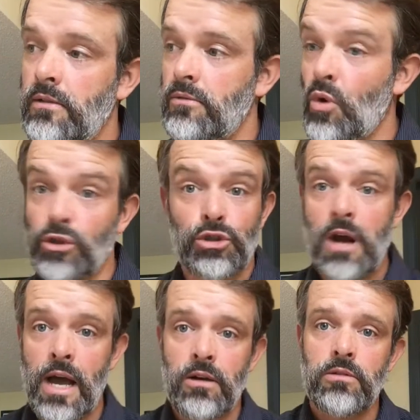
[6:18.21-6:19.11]
or
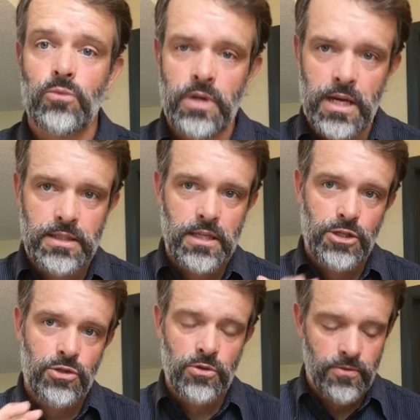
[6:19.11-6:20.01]
trial. We're not exactly
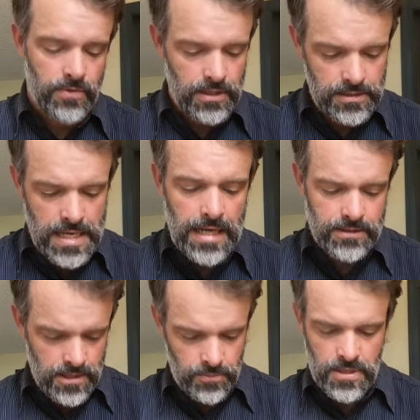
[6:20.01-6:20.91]
sure of the exact
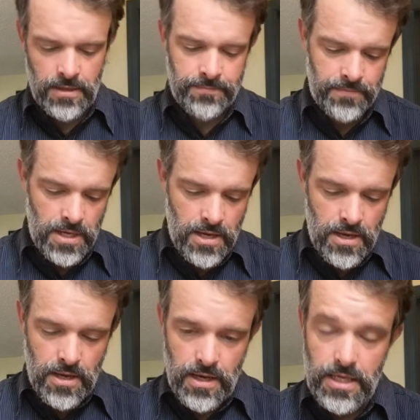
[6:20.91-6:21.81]
timeline.
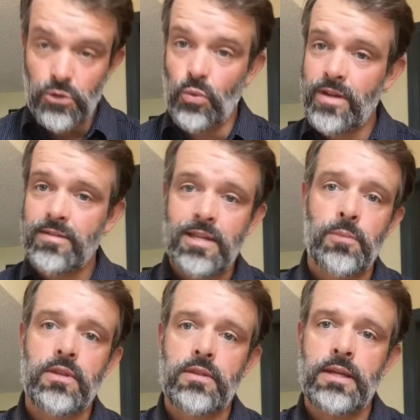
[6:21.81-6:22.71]
He's with
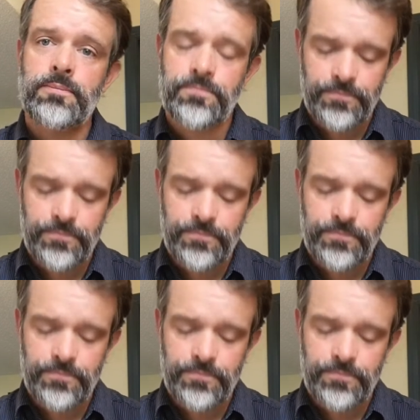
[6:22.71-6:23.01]
Timothy.